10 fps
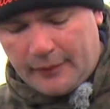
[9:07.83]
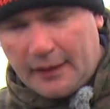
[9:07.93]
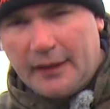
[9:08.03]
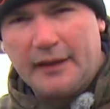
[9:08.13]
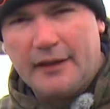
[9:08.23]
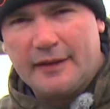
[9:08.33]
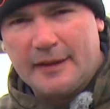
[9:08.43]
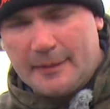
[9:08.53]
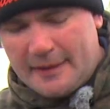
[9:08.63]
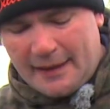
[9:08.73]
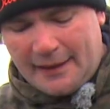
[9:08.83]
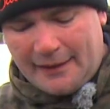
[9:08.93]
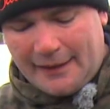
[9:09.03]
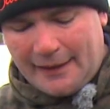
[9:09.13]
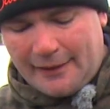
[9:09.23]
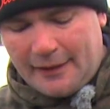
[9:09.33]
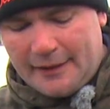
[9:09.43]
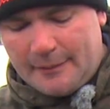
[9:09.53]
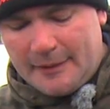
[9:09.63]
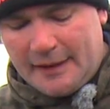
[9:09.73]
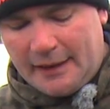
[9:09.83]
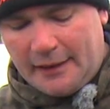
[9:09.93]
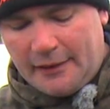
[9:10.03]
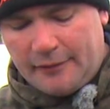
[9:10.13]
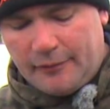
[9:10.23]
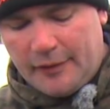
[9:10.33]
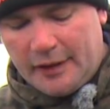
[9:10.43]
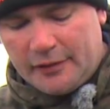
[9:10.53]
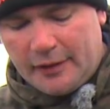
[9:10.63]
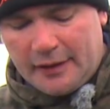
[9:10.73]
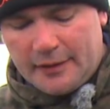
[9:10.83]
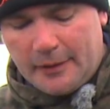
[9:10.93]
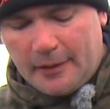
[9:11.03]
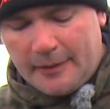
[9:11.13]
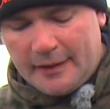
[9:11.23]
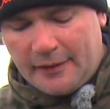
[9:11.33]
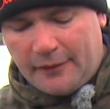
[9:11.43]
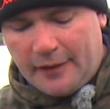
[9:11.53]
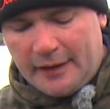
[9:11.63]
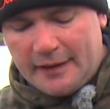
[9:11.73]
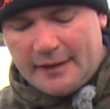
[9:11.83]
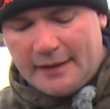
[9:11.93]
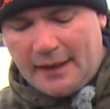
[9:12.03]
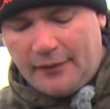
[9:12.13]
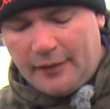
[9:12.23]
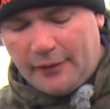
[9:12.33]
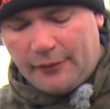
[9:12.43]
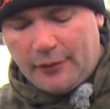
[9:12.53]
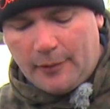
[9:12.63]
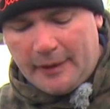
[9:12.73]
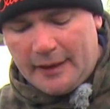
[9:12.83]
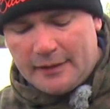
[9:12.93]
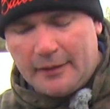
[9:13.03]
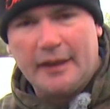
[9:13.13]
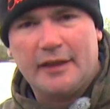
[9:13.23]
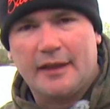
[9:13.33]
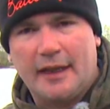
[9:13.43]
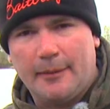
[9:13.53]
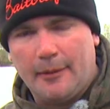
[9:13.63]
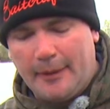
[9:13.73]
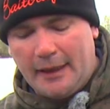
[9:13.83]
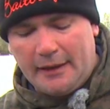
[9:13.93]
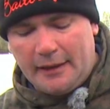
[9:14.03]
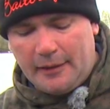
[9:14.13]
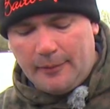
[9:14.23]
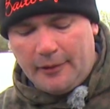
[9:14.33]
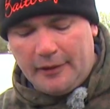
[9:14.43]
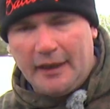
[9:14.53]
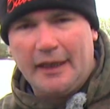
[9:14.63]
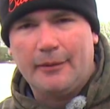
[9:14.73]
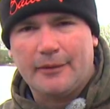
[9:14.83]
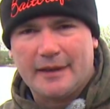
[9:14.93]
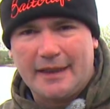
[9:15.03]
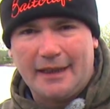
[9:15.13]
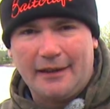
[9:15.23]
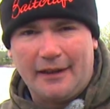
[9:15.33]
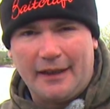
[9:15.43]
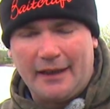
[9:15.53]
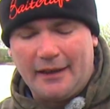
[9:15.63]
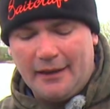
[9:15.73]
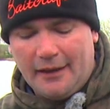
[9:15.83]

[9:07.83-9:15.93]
And I use this particular kicker, this particular rig shrink as well, because I find it stiff. You can form it into any shape or pattern that you want and it will stay like that.